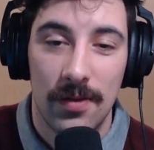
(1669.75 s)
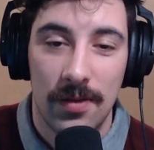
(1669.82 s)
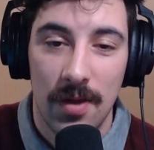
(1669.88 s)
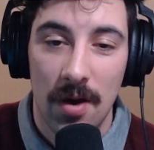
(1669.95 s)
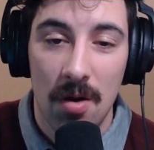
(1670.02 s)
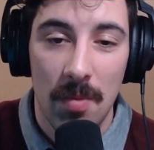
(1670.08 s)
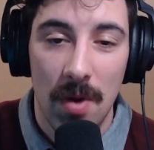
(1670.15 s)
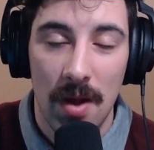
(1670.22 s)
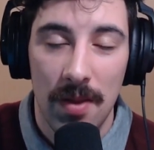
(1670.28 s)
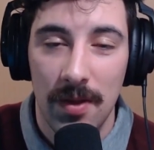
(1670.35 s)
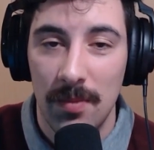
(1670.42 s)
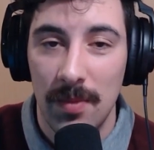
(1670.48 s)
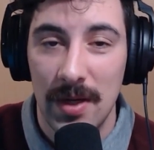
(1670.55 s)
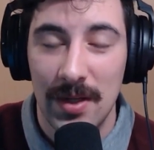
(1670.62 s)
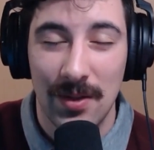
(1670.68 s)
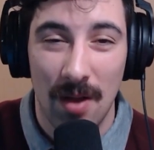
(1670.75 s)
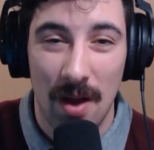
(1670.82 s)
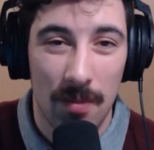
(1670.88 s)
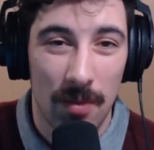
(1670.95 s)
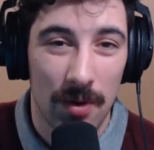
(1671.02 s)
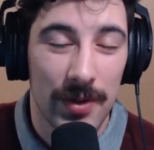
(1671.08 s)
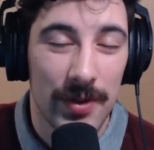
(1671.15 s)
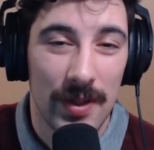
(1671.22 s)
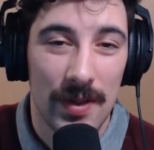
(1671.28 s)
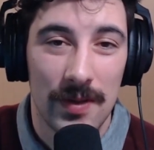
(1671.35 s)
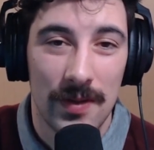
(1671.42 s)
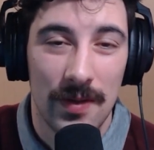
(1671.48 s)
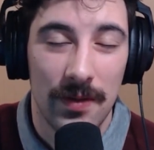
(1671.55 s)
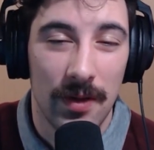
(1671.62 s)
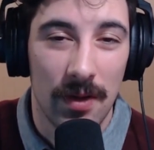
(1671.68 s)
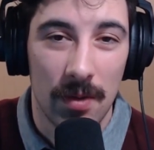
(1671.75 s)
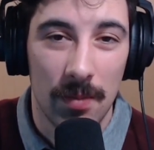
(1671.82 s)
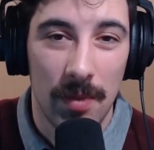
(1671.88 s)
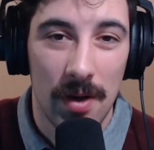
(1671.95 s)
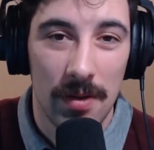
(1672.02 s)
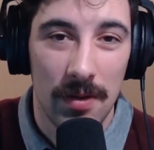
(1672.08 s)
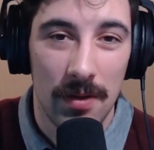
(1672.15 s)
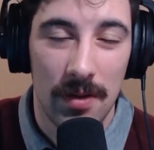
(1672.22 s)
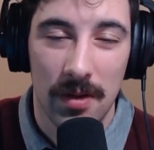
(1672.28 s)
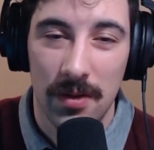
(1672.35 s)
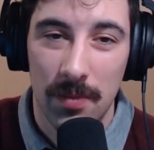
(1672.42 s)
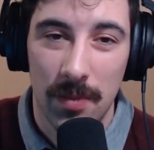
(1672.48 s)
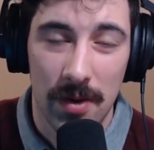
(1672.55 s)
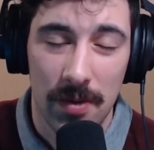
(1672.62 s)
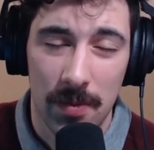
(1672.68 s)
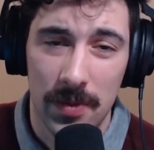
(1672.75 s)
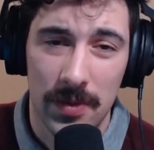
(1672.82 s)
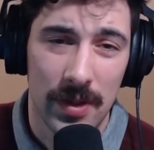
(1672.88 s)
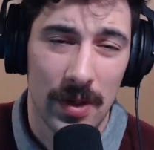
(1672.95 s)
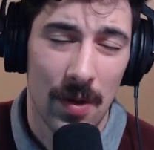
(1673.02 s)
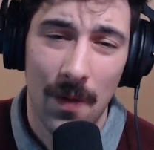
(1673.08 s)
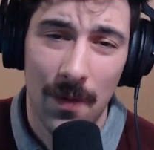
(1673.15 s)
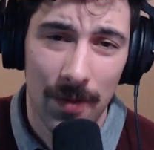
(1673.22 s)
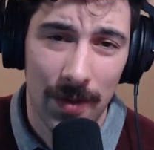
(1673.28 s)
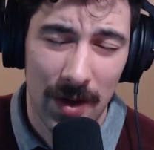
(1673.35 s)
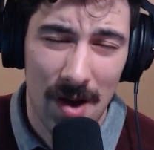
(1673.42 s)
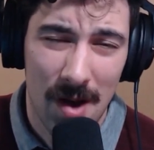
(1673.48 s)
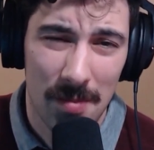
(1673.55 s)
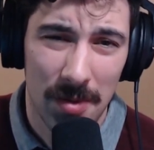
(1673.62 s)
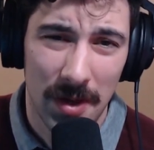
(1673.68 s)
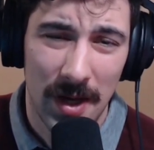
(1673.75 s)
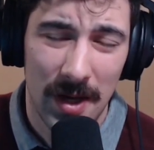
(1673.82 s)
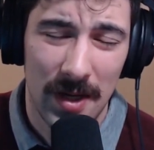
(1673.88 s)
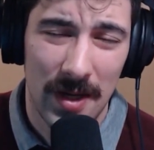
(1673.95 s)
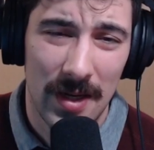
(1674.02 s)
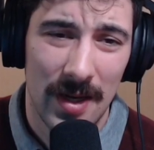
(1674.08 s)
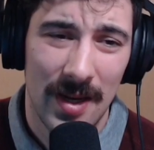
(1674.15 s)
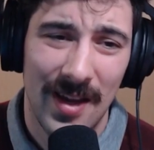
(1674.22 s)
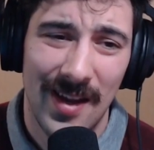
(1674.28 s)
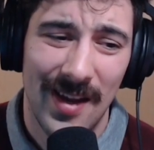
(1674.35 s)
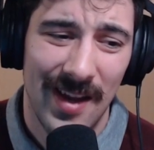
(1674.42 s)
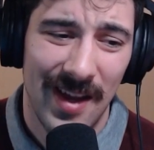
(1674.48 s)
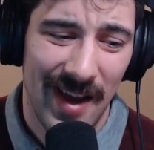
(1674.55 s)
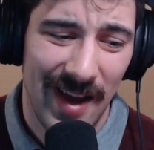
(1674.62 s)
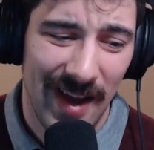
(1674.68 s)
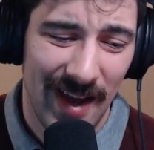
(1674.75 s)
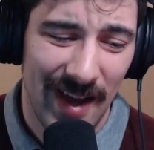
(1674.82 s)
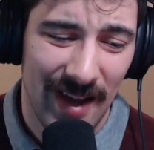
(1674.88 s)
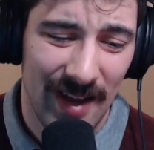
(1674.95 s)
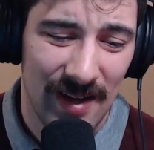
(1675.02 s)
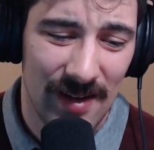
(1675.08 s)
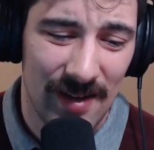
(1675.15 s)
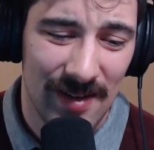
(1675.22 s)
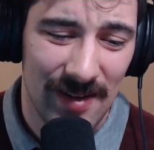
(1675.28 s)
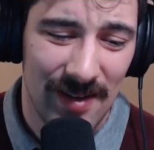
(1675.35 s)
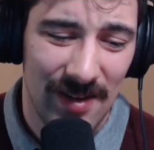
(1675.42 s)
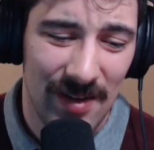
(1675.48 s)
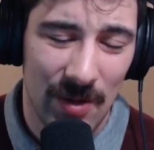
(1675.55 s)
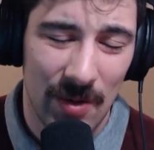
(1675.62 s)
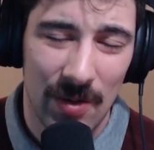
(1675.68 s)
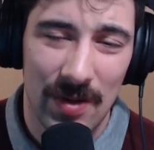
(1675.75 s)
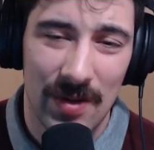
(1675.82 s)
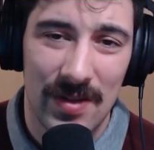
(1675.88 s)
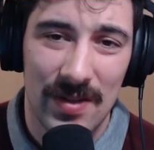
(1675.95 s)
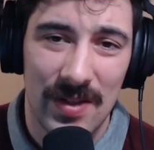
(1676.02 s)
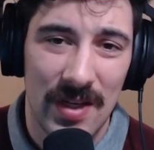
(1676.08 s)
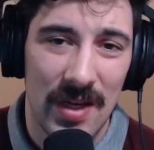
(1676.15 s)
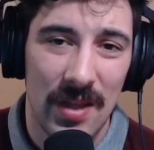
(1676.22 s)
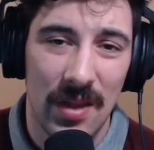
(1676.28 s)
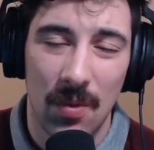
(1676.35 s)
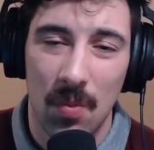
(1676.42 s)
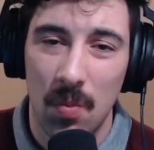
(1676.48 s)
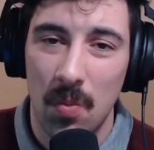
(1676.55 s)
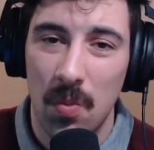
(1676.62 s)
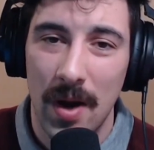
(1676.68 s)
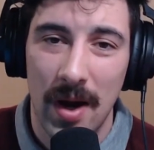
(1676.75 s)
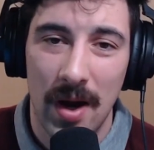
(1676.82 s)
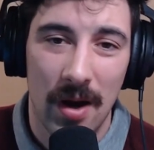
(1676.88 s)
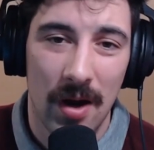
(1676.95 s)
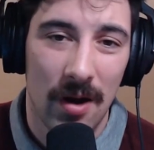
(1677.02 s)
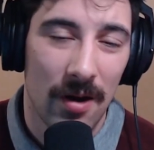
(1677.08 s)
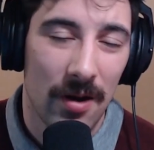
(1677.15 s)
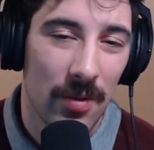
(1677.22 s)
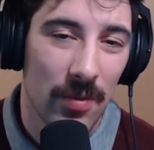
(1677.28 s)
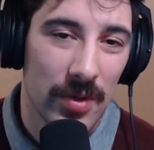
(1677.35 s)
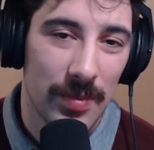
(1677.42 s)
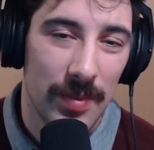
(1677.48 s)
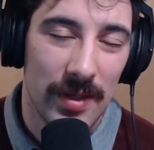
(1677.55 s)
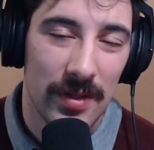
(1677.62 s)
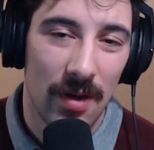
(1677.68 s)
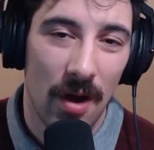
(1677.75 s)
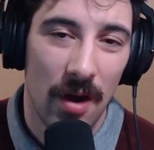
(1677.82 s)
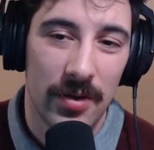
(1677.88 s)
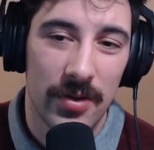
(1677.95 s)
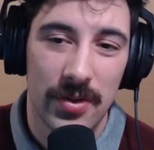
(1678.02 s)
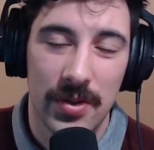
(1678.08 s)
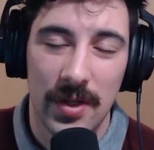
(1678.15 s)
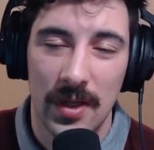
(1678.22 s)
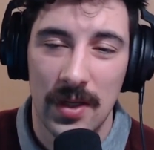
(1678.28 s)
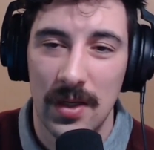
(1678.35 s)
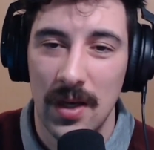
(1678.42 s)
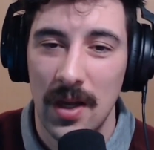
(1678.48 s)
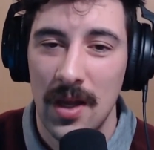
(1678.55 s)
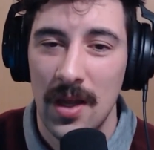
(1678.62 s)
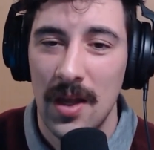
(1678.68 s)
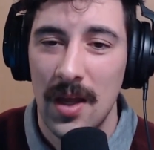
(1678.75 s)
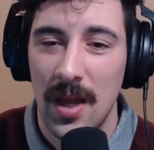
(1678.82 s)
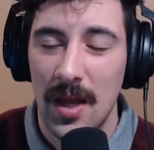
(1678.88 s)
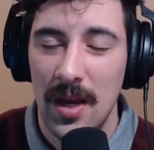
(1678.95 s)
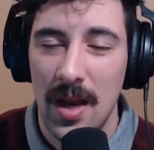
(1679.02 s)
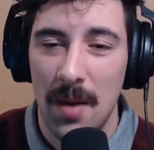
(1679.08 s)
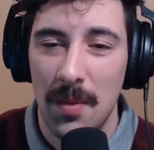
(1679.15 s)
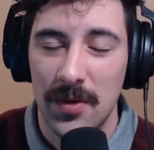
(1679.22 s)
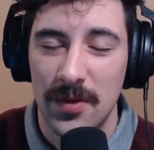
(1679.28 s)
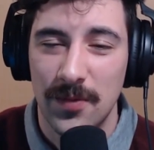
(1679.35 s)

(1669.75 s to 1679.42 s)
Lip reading: Their method makes a lot more sense than the other method. The other method was like overly complicated, and you couldn't see like where it was being touched and how much